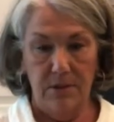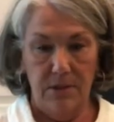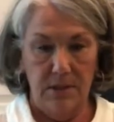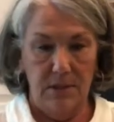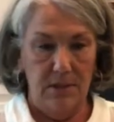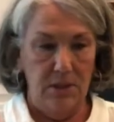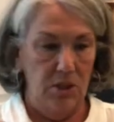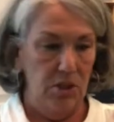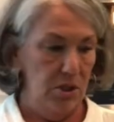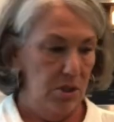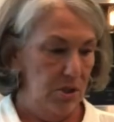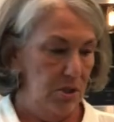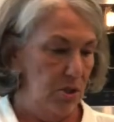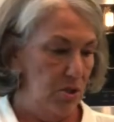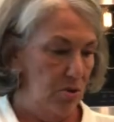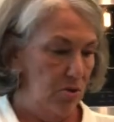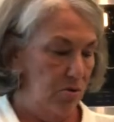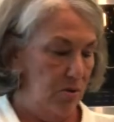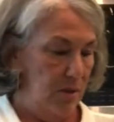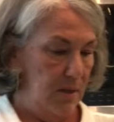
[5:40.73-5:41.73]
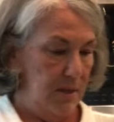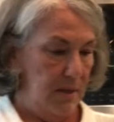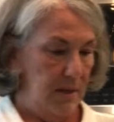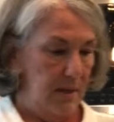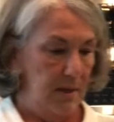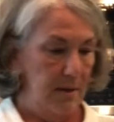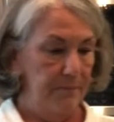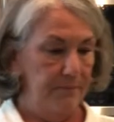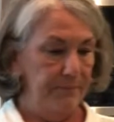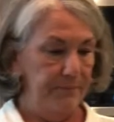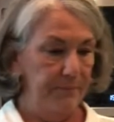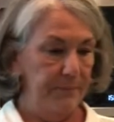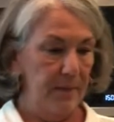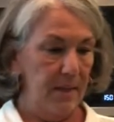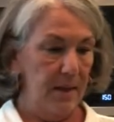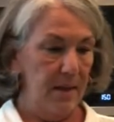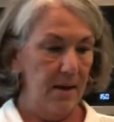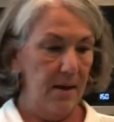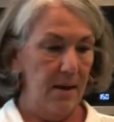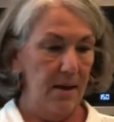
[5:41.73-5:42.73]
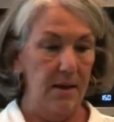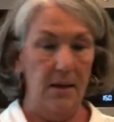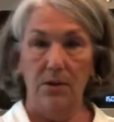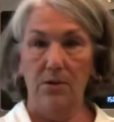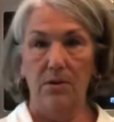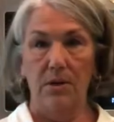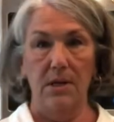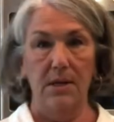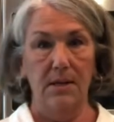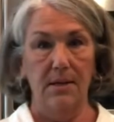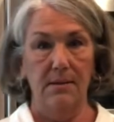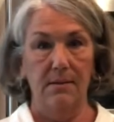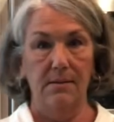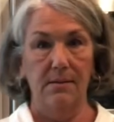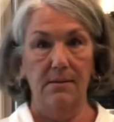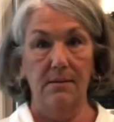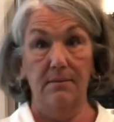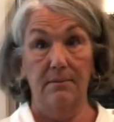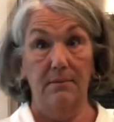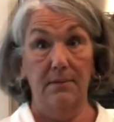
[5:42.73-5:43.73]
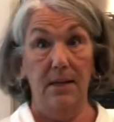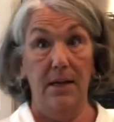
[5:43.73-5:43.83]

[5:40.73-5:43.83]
delicious earthy ingredients.